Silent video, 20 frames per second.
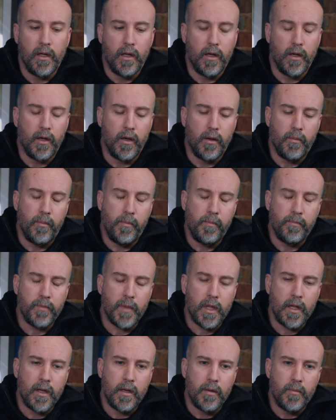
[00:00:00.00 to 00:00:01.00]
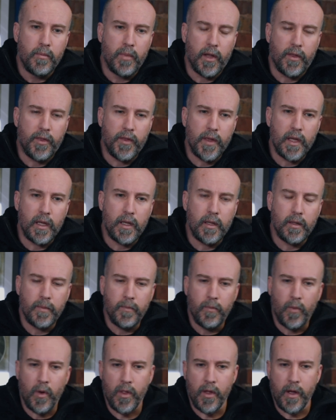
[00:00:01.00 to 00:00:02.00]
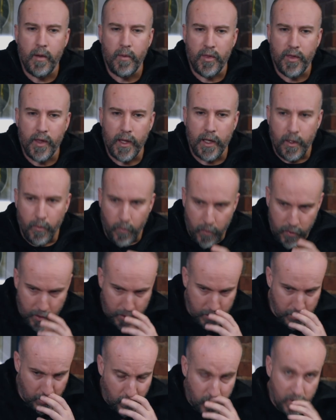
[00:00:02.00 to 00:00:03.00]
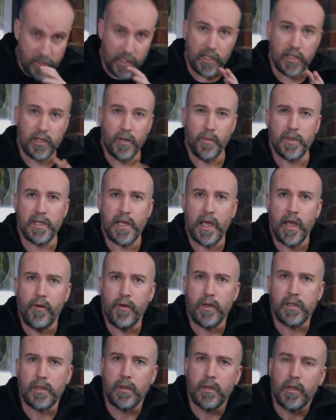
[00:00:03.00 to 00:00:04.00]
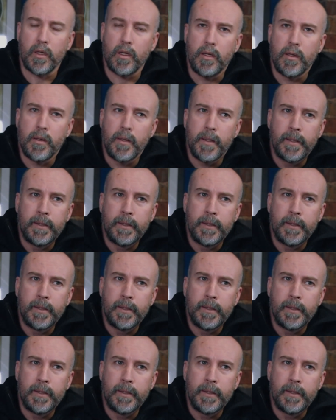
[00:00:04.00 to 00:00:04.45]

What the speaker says: But I think what they were thinking with the two systems here is that the